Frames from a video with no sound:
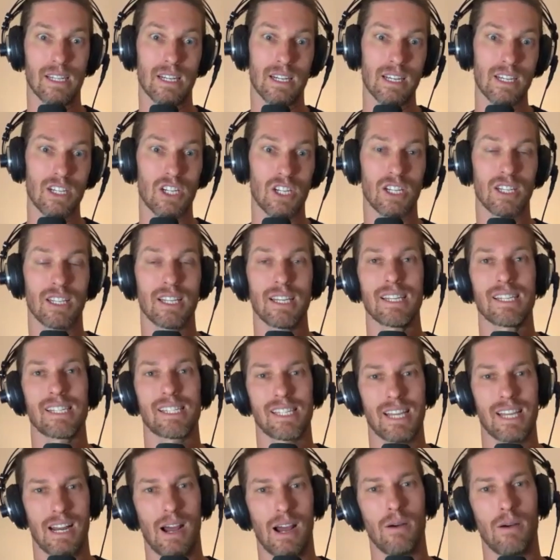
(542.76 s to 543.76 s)
initially,
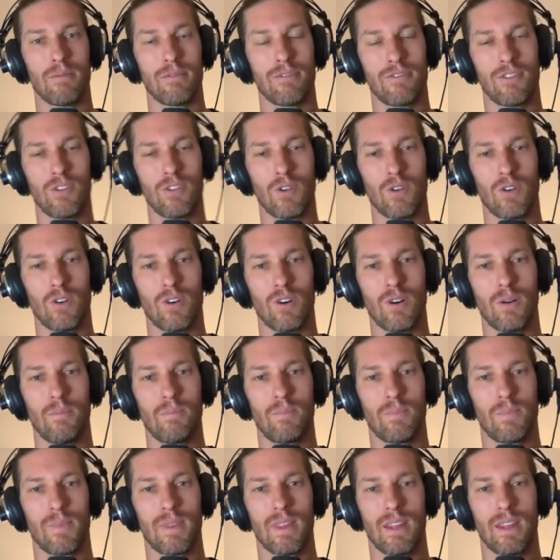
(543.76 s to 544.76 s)
set up for
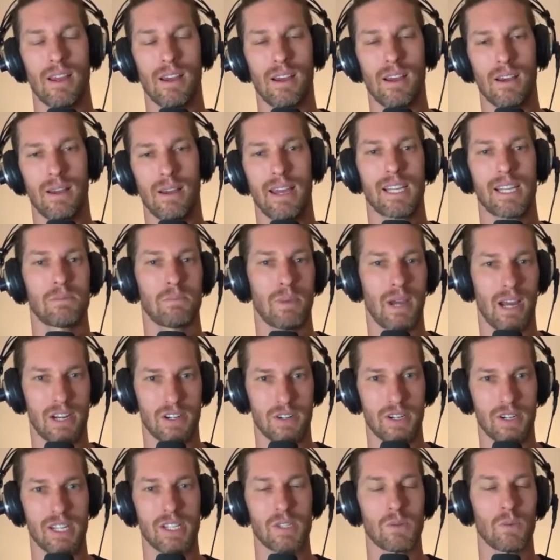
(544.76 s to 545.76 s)
uh,
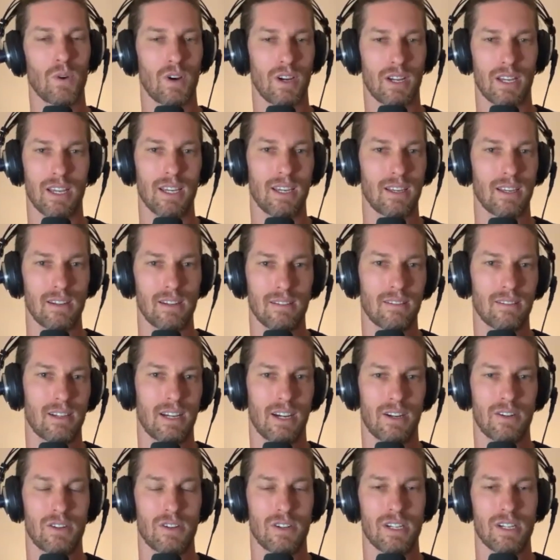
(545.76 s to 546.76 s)
expatriates working in
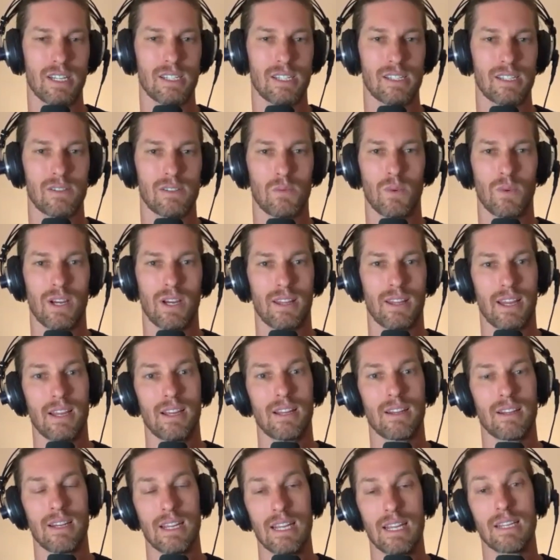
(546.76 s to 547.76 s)
countries where they
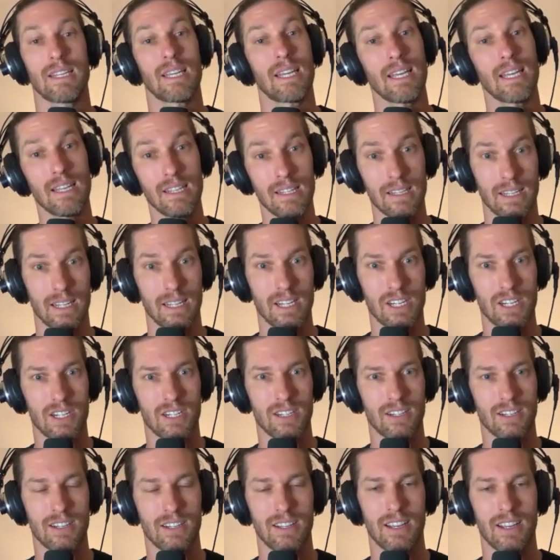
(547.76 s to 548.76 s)
need English.
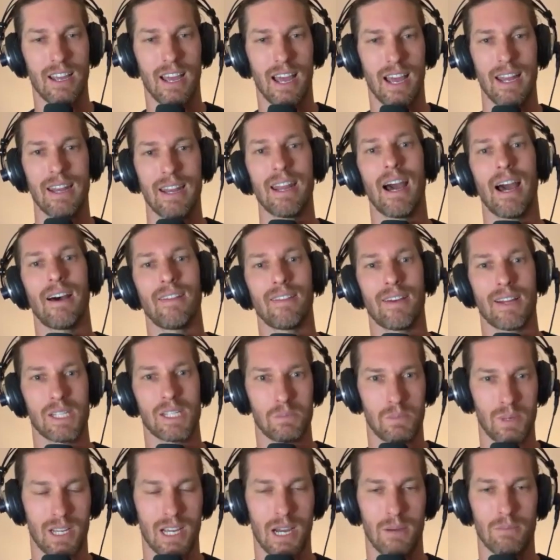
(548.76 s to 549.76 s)
And now that's
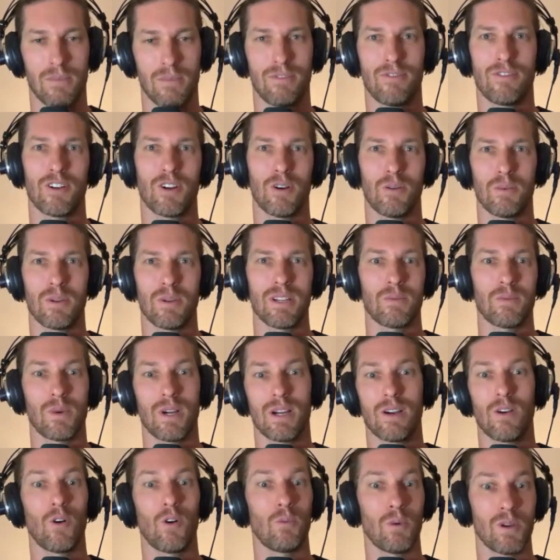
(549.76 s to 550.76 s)
become a phenomenon
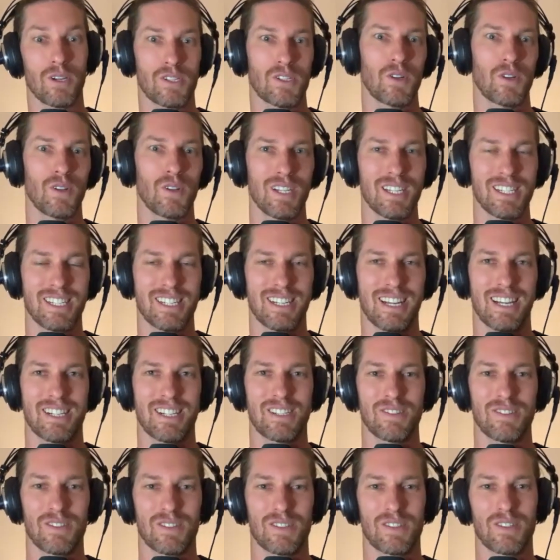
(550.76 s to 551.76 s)
where almost all
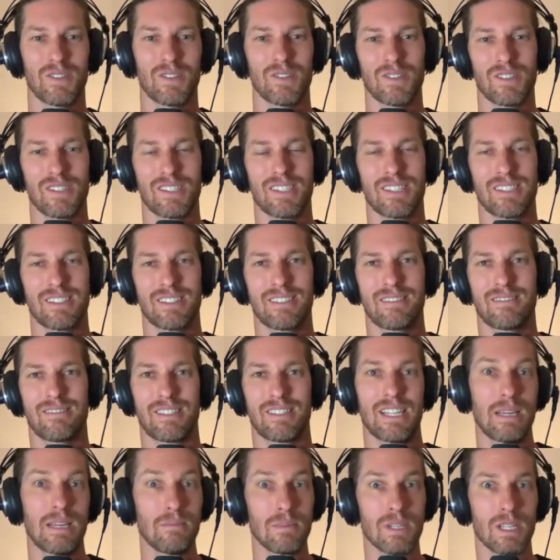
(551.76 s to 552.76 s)
international schools
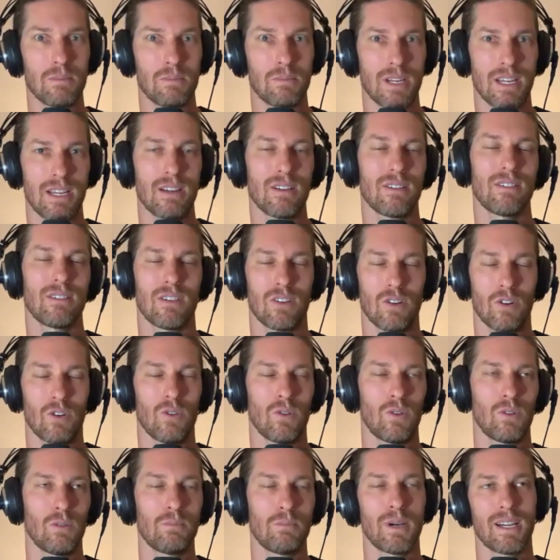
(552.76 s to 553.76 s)
seem to be, or not
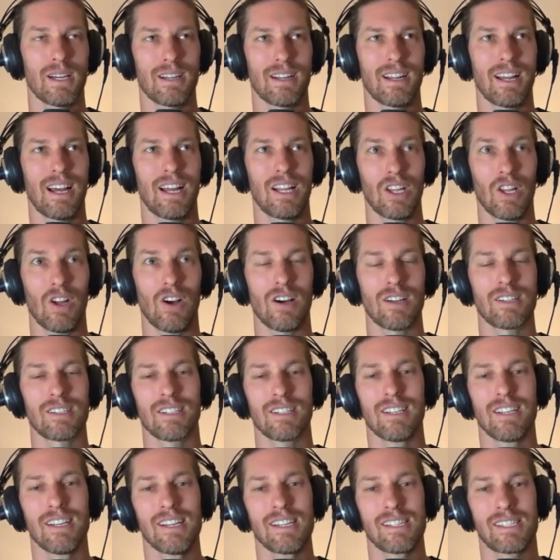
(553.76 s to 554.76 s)
all, but a lot
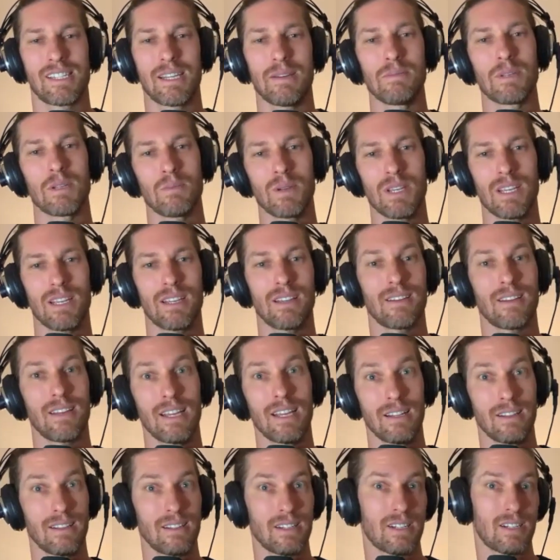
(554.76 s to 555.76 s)
seem to be
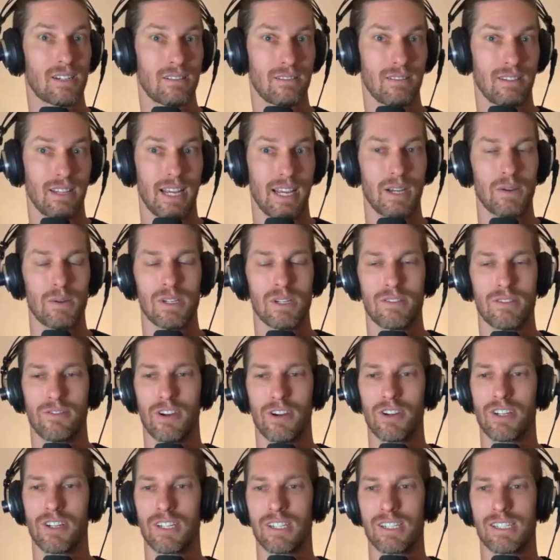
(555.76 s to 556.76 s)
English language
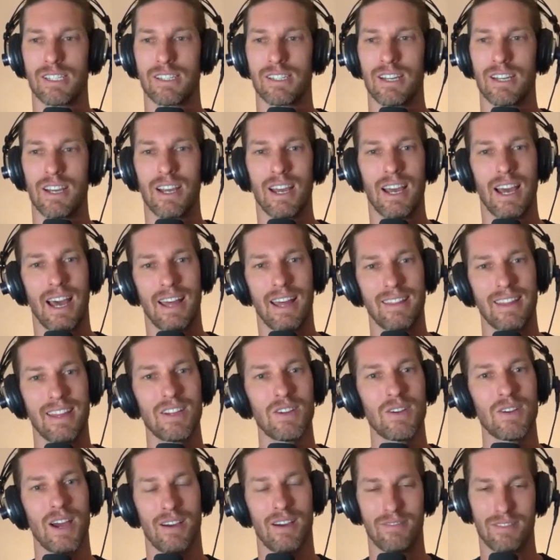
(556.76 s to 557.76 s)
focused. And then
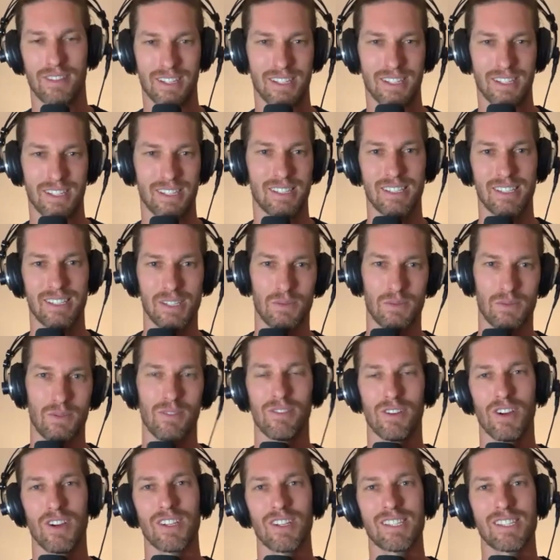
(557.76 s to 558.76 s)
you have this this
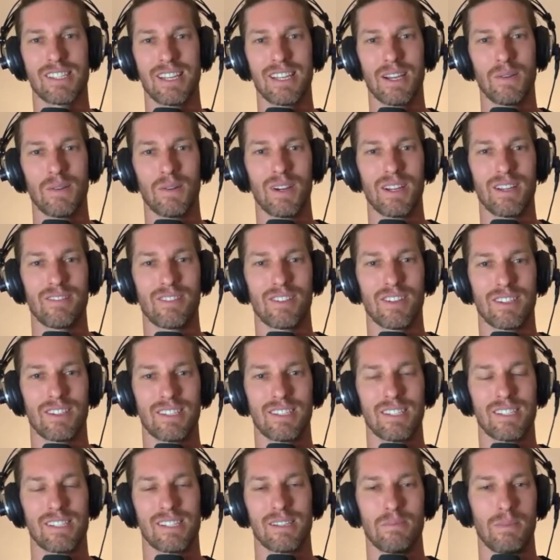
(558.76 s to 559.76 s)
reverse thing where you've got
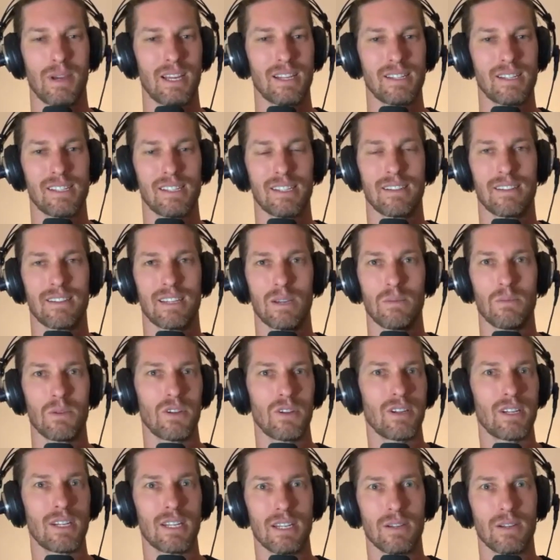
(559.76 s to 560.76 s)
this amazing
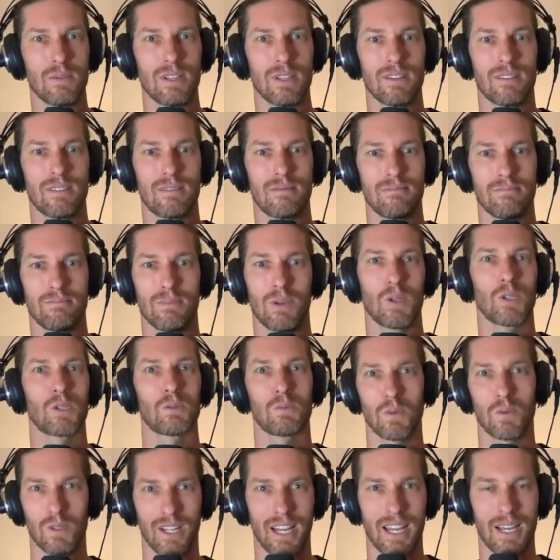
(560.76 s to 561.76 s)
community with
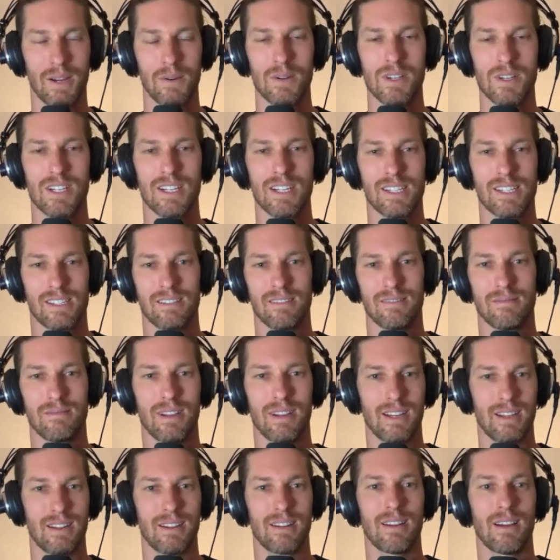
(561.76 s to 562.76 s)
multiple languages and
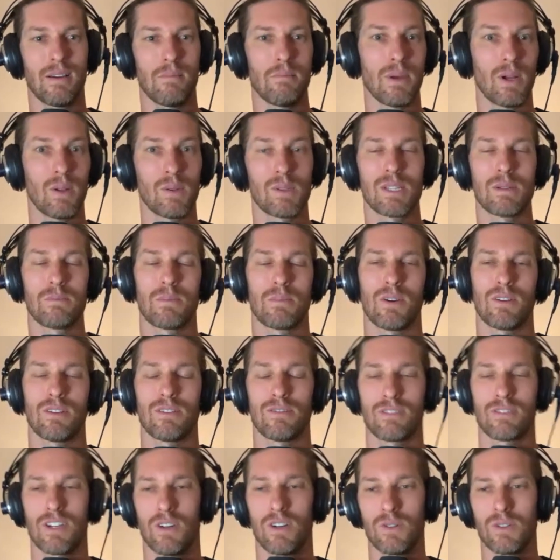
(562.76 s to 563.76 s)
and a melting pot
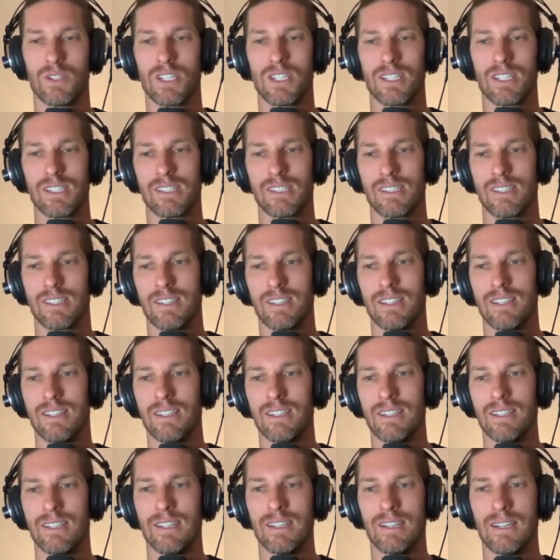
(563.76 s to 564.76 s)
of cultures
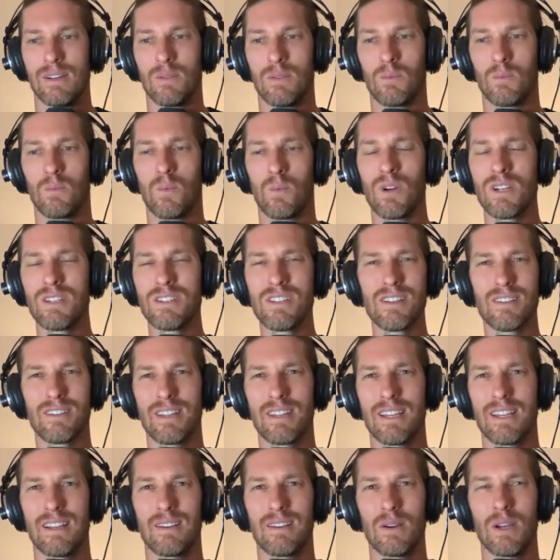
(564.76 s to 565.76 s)
what do you
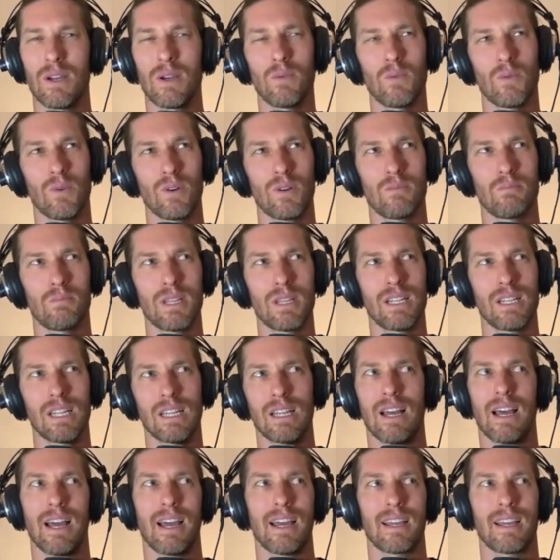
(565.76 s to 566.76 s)
think it would be
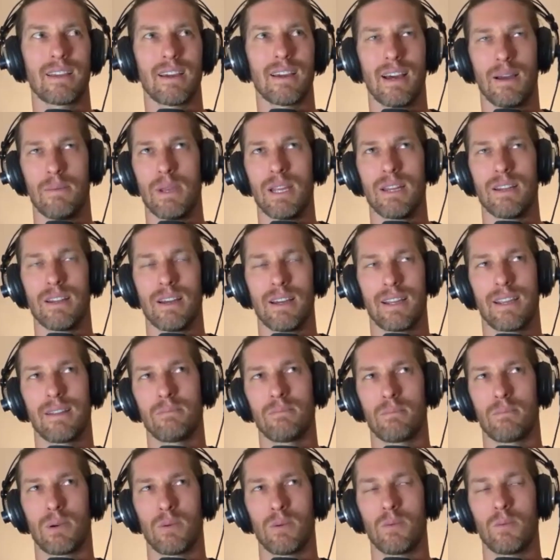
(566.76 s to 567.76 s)
like? I mean, I
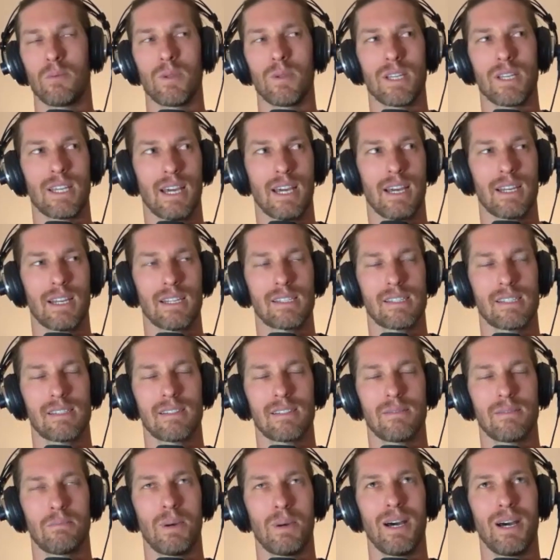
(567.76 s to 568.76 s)
can probably guess,
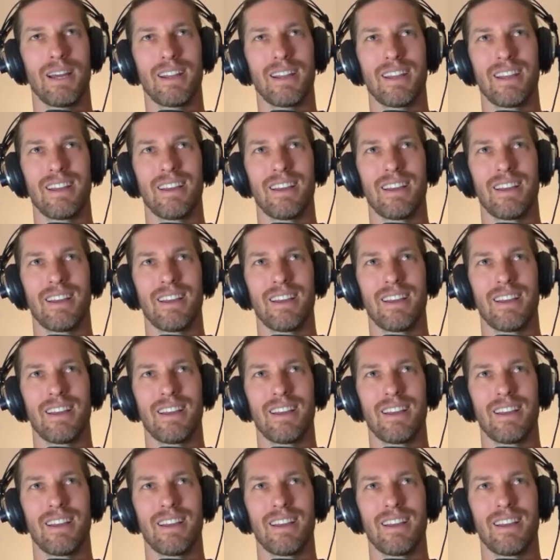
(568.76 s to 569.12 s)
but